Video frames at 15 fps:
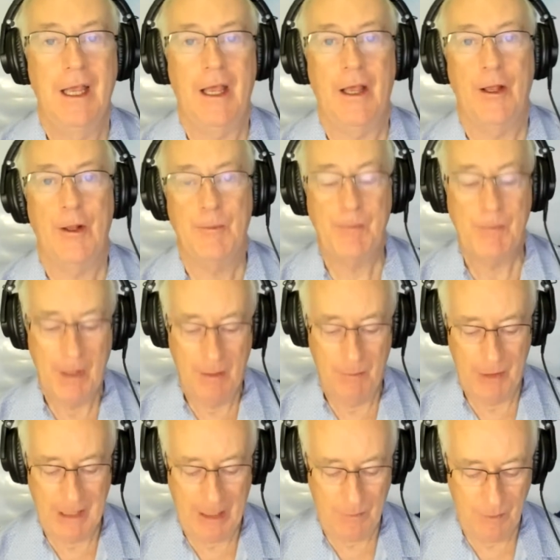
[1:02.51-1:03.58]
Um,
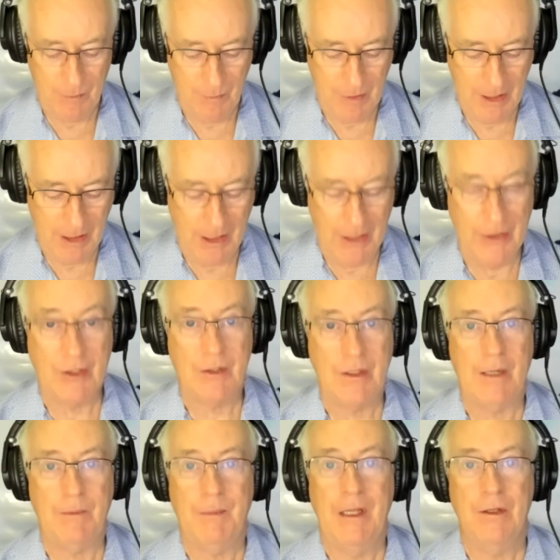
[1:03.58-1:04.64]
but that, nonetheless,
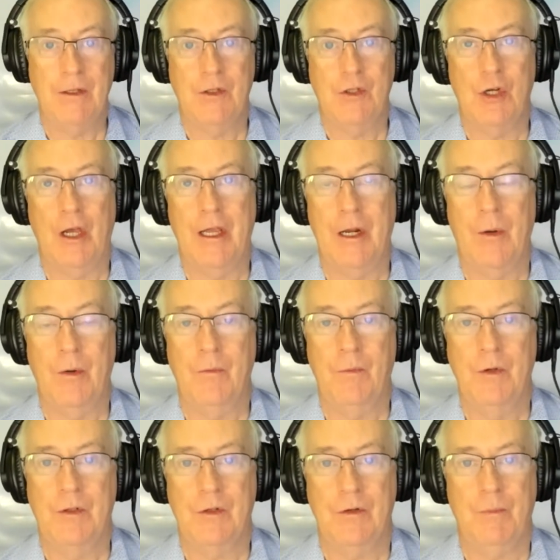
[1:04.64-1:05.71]
that meant that China,
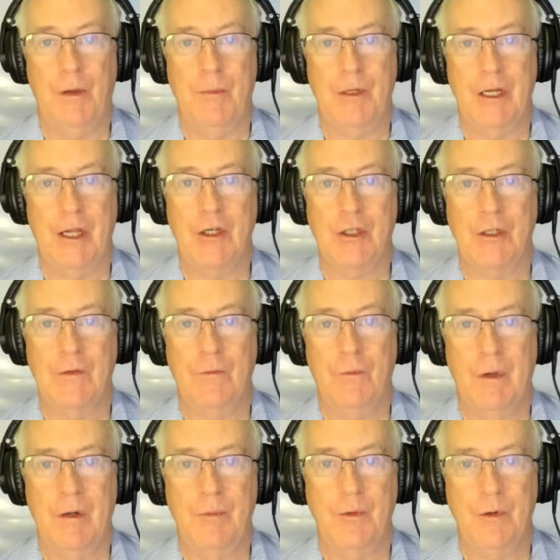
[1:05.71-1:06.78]
which had a population of
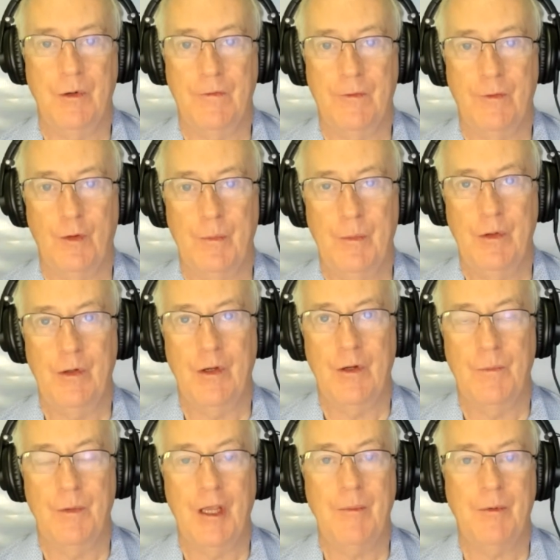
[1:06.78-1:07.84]
one point four billion
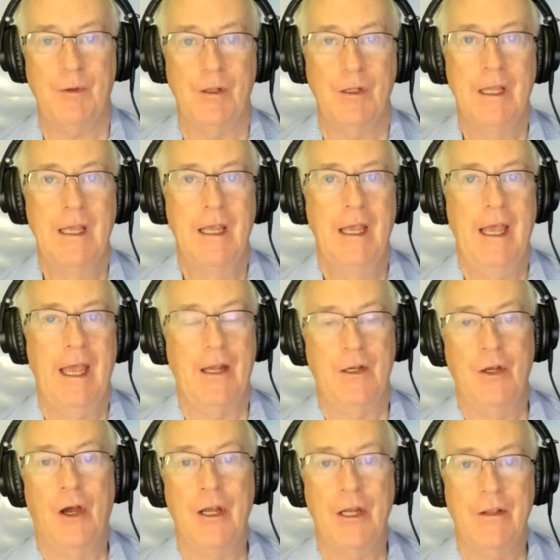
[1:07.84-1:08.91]
people, had
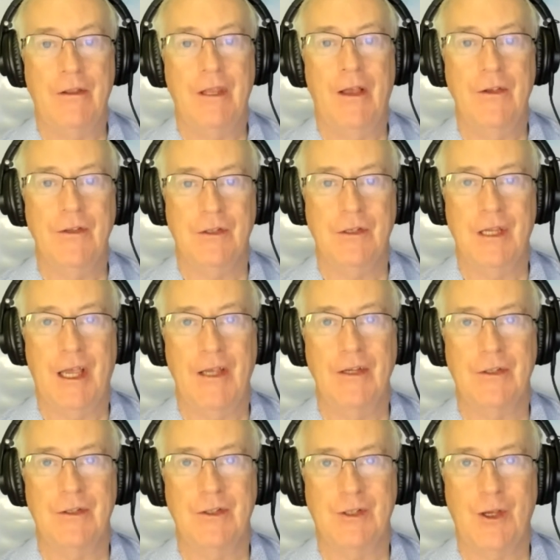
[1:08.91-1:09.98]
ninety thousand
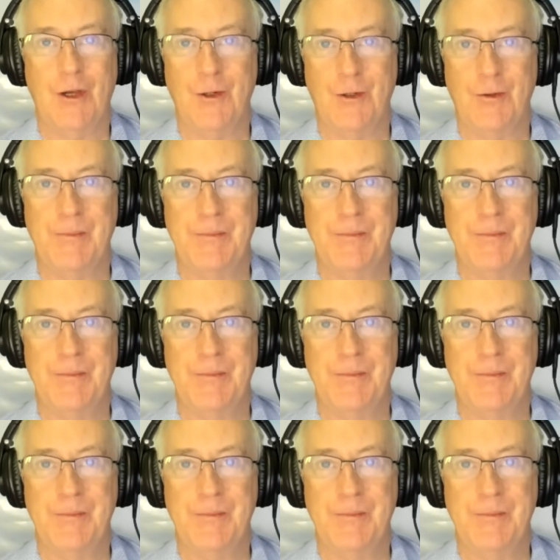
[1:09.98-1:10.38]
cases total,